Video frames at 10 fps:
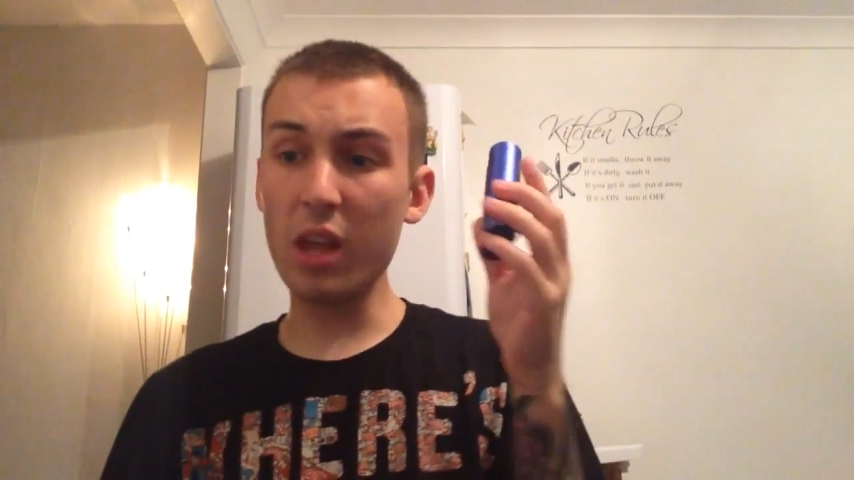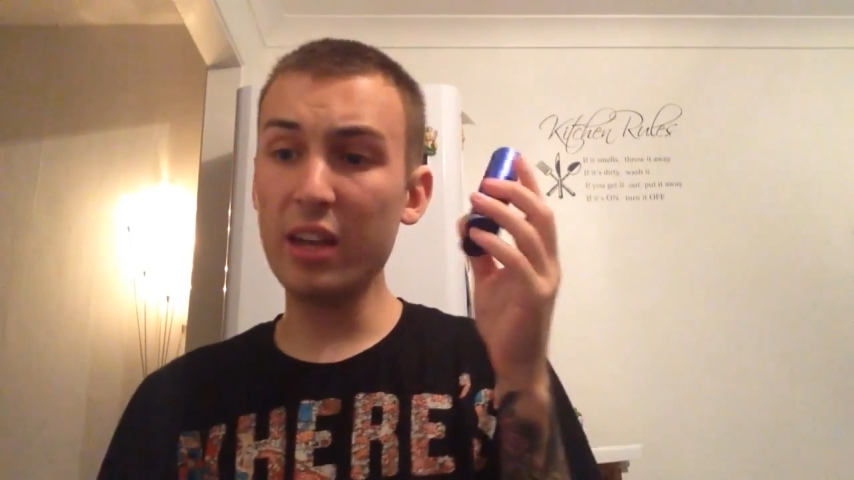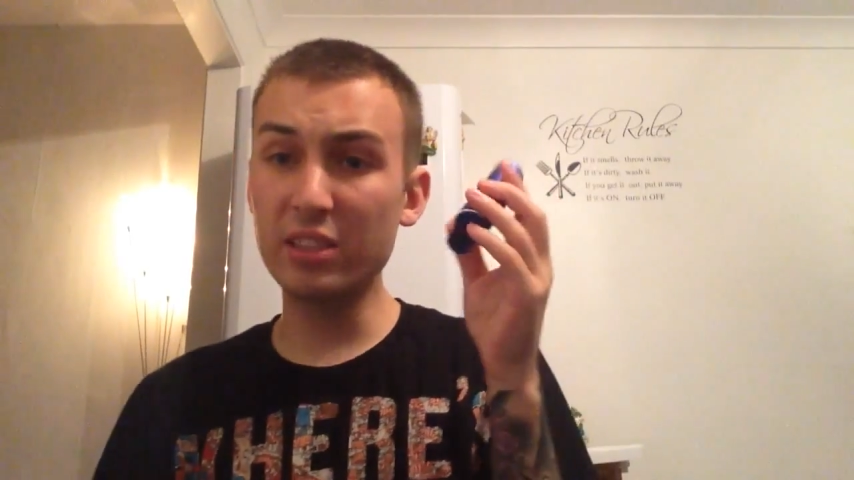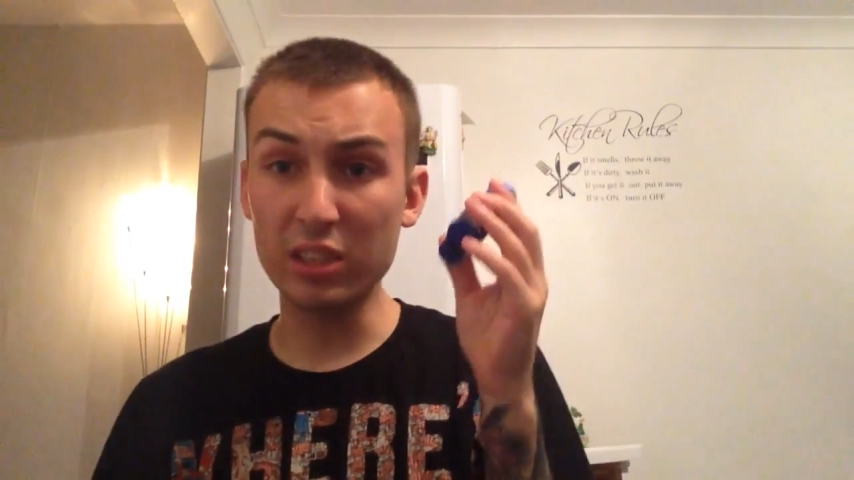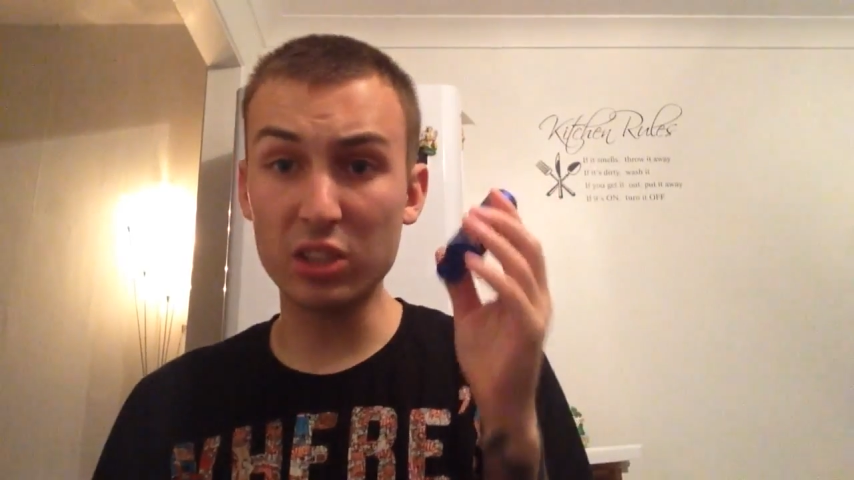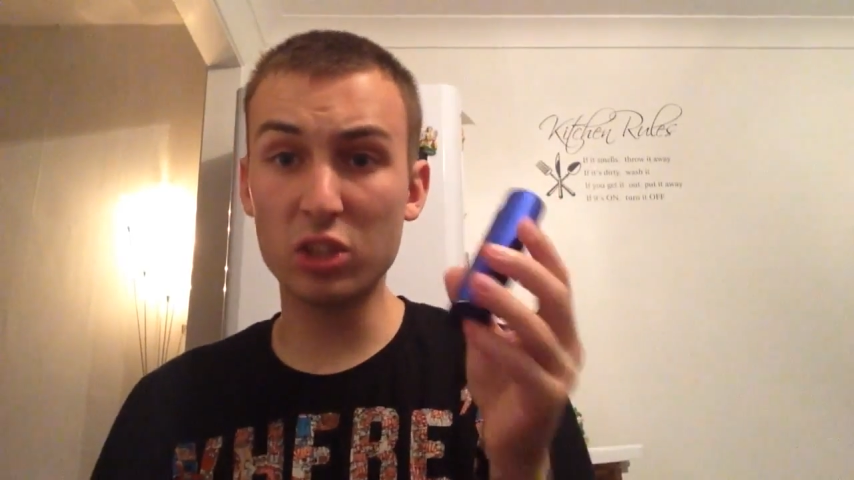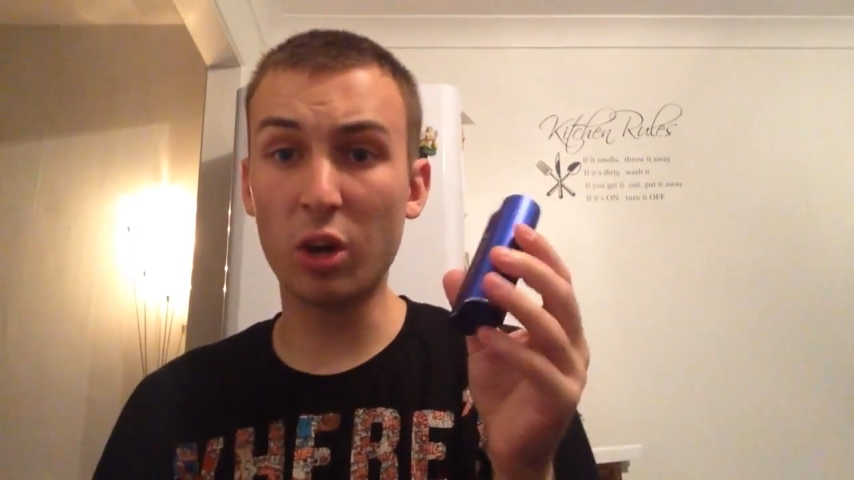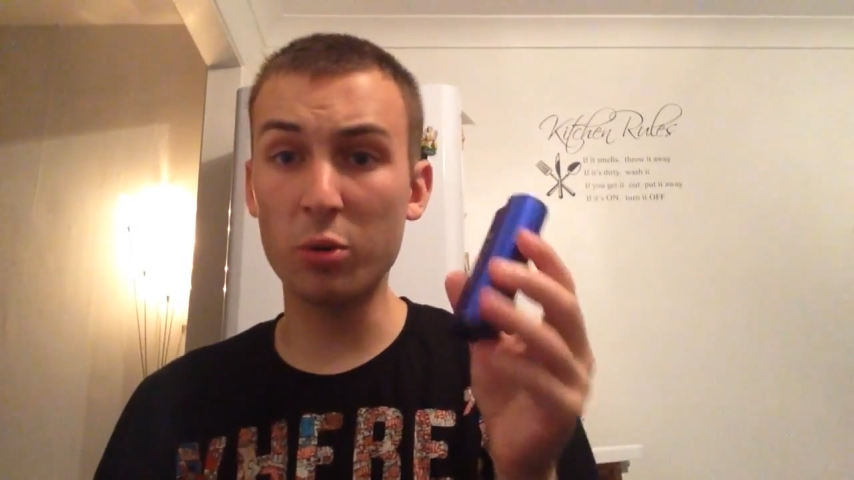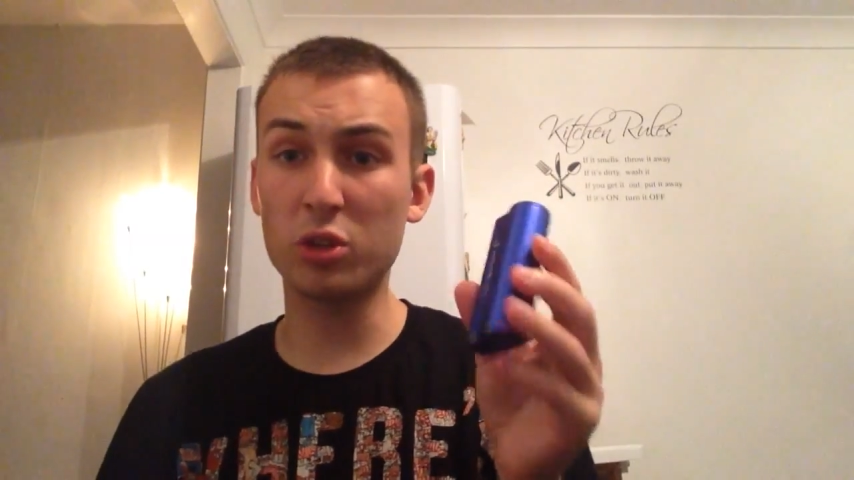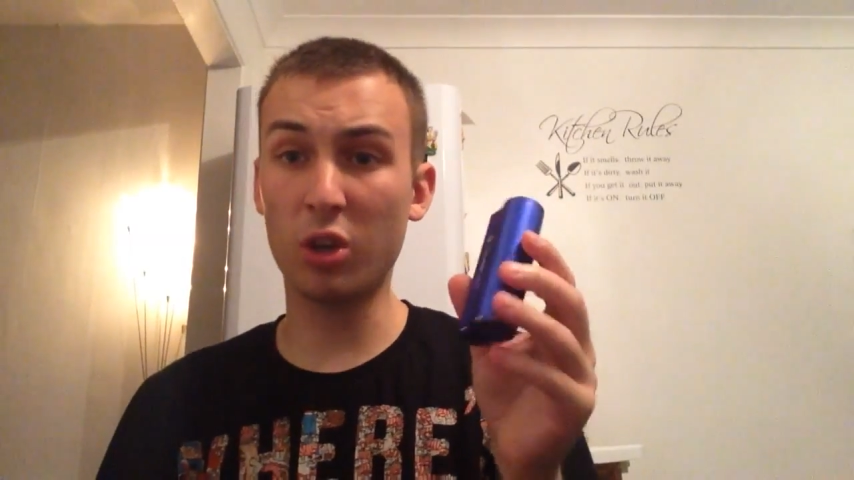as it's
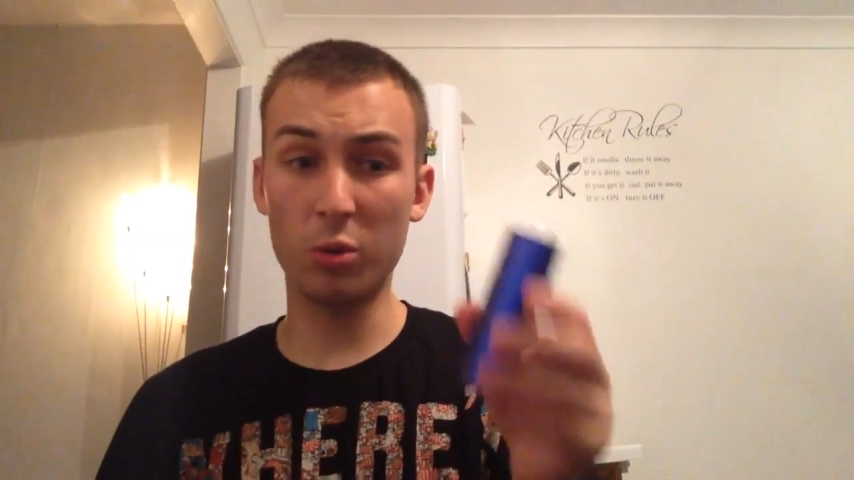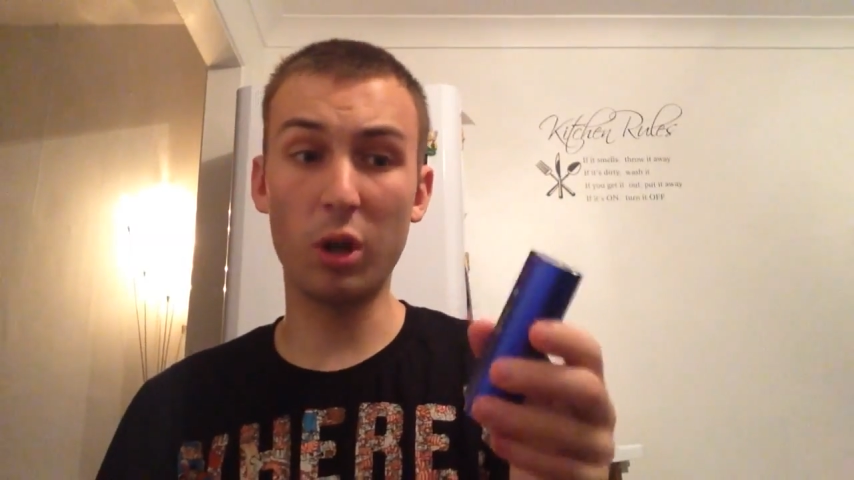so